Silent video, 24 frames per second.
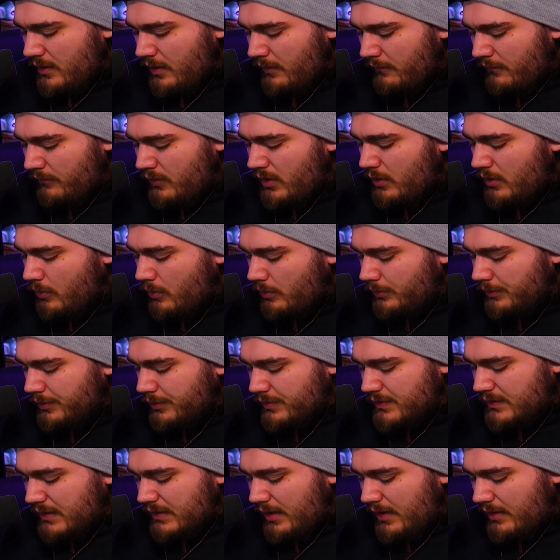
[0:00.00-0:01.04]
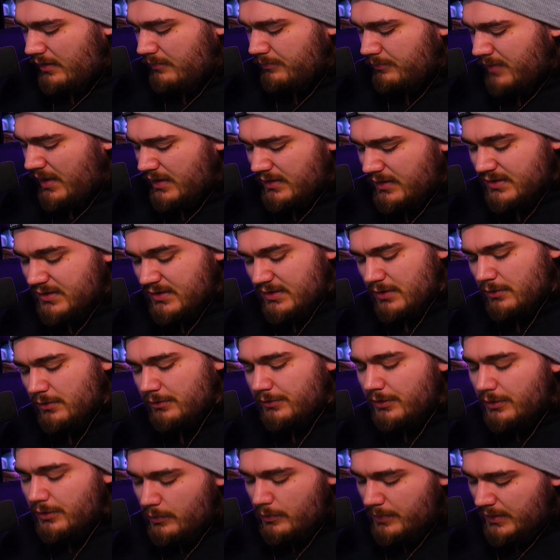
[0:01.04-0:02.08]
of the older set that is still
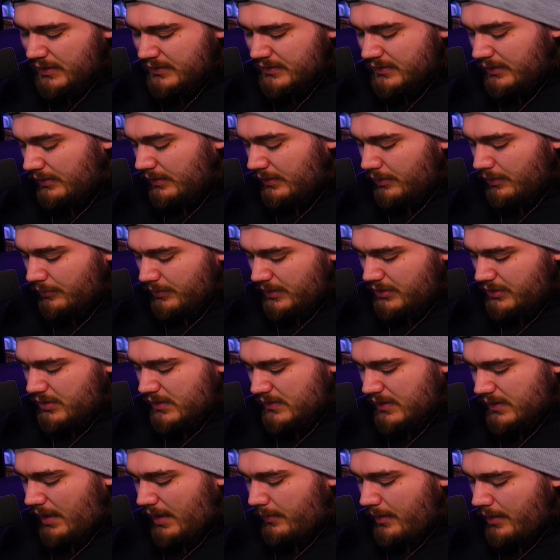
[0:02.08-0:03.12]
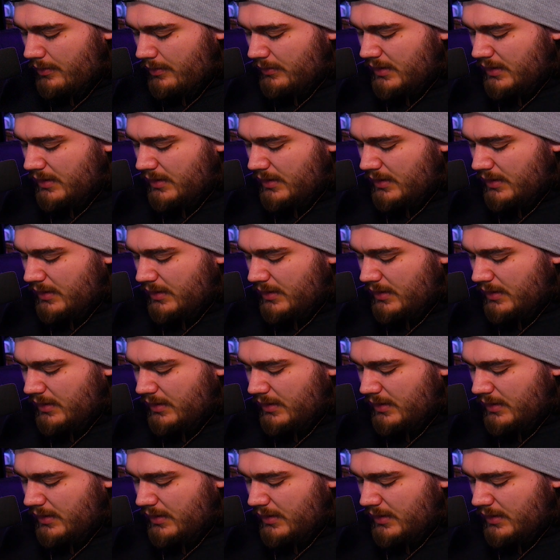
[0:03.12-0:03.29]
new because it literally just came out.